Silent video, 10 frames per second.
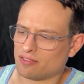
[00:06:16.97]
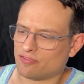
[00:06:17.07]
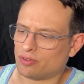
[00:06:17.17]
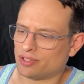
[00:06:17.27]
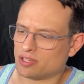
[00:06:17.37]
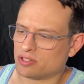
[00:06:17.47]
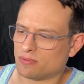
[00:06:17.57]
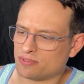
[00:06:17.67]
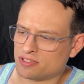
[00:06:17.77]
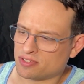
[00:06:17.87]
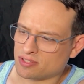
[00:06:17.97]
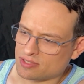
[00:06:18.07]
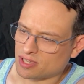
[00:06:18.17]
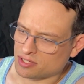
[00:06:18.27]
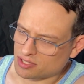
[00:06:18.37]
foliage almost
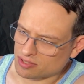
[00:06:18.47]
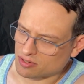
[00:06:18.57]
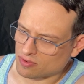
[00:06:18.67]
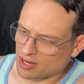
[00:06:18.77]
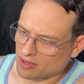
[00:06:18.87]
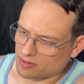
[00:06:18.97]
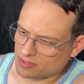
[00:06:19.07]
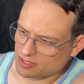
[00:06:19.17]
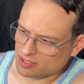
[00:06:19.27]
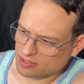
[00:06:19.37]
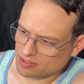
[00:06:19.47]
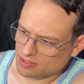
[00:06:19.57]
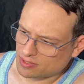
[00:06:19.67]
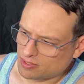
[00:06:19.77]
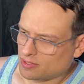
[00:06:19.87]
touching the ground,
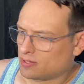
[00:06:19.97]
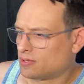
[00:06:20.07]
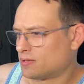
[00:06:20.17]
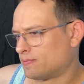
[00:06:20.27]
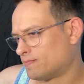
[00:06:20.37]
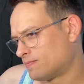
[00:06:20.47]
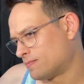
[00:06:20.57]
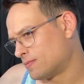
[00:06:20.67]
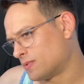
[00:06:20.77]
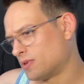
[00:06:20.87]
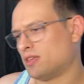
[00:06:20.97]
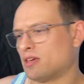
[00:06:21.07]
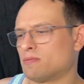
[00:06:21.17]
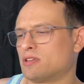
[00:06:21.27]
I think I'm going